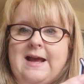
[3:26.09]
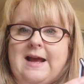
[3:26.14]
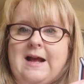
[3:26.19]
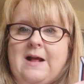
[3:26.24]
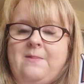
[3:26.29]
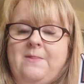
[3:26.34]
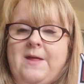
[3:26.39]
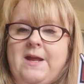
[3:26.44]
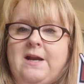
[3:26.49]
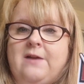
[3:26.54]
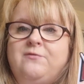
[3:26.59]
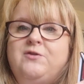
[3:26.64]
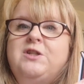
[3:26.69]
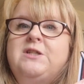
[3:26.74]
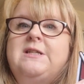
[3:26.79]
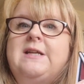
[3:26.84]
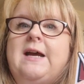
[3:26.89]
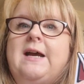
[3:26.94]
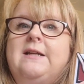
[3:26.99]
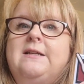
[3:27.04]
And then I've
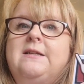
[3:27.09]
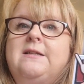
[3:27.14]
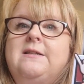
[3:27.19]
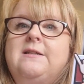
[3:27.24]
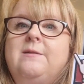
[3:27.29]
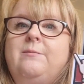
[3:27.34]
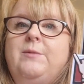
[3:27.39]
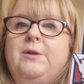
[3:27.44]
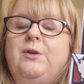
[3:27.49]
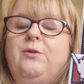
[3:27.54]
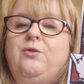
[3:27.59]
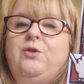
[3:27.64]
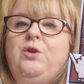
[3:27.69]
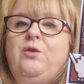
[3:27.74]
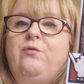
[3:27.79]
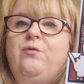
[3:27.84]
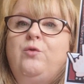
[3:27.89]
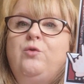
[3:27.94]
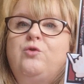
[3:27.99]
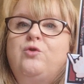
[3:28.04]
just added some little
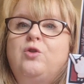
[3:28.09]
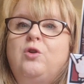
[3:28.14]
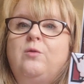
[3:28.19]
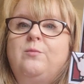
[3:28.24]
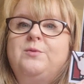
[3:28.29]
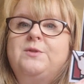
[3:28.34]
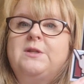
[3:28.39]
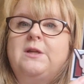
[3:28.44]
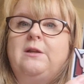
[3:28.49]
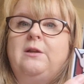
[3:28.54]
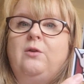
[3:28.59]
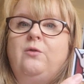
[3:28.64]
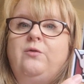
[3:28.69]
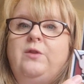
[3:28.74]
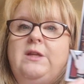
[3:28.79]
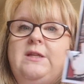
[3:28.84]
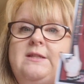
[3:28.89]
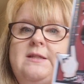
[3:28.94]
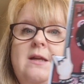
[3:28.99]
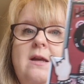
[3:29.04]
Nuvo drops along
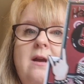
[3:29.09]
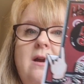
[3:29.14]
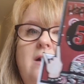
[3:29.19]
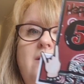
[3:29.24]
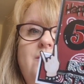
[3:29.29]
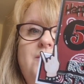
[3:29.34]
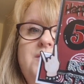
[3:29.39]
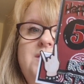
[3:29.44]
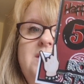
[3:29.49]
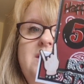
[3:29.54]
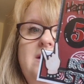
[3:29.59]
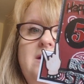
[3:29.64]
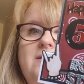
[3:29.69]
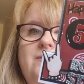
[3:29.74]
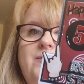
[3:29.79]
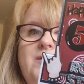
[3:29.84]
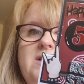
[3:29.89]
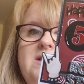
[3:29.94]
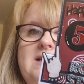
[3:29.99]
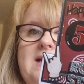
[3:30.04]
these cuffs. The
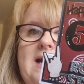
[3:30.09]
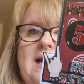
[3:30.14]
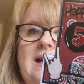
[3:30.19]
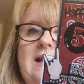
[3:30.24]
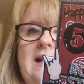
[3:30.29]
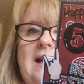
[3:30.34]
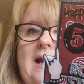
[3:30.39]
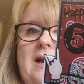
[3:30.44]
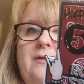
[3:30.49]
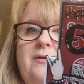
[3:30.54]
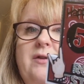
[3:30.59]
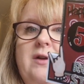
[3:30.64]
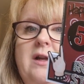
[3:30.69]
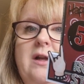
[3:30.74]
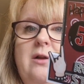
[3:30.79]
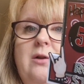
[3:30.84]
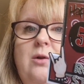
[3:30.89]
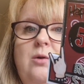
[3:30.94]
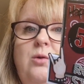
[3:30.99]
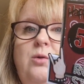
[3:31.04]
die left
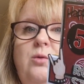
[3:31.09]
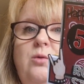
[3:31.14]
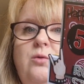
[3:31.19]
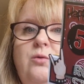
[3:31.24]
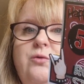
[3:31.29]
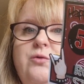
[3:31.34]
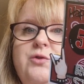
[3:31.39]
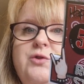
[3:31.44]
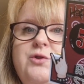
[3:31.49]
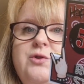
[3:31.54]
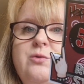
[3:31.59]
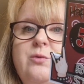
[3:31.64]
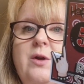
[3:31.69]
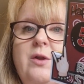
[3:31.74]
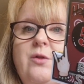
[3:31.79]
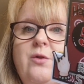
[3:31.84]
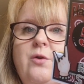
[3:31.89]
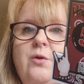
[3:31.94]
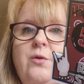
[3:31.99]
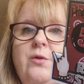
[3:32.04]
little holes, so I
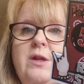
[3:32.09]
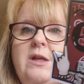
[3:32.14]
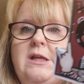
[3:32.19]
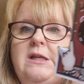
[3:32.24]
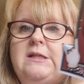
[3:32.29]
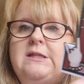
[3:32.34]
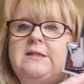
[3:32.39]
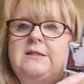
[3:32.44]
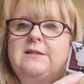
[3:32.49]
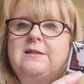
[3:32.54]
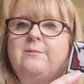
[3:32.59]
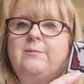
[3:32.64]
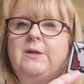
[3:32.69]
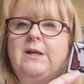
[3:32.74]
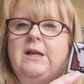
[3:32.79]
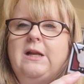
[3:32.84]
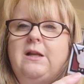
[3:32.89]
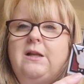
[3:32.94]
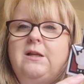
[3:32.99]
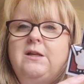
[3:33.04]
thought they needed some
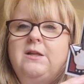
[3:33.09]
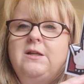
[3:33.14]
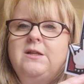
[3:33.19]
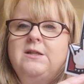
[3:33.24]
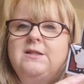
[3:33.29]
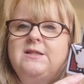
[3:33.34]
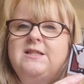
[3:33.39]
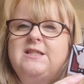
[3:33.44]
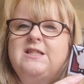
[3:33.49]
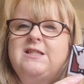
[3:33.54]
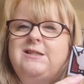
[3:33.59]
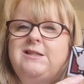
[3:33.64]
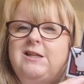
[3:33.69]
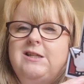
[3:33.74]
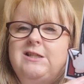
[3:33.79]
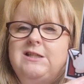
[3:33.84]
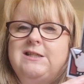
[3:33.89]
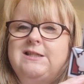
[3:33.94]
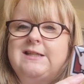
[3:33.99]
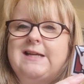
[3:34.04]
little
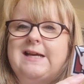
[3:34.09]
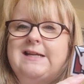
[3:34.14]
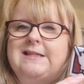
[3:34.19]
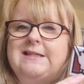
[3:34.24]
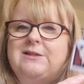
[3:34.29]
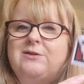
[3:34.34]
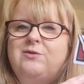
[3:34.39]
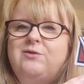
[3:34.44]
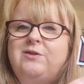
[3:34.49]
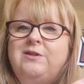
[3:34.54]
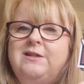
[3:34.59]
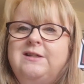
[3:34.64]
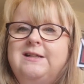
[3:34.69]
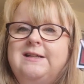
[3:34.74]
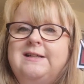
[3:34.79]
studs added on.